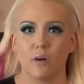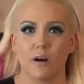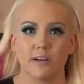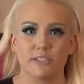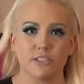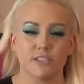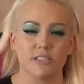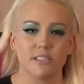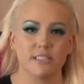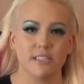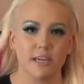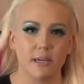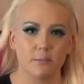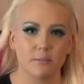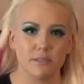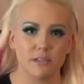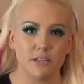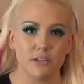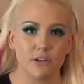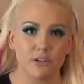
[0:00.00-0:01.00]
watch the
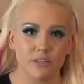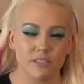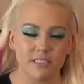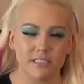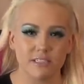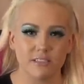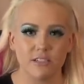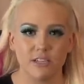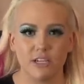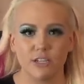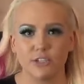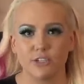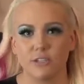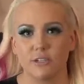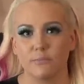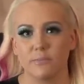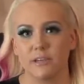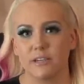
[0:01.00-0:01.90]
tapes in the nursing station